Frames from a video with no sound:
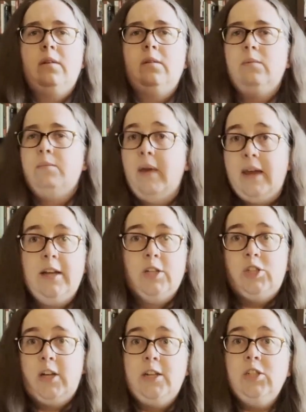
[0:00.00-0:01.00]
making
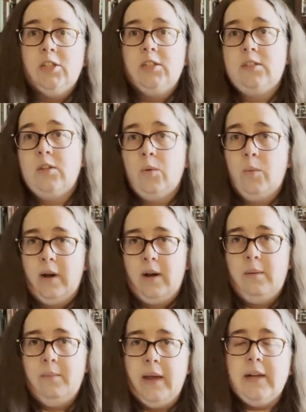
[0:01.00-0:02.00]
changes where
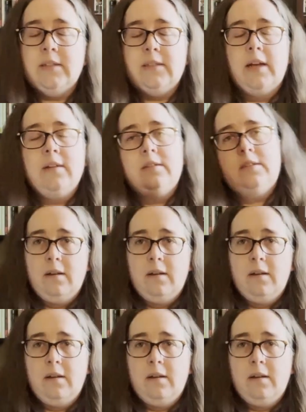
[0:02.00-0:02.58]
it makes sense,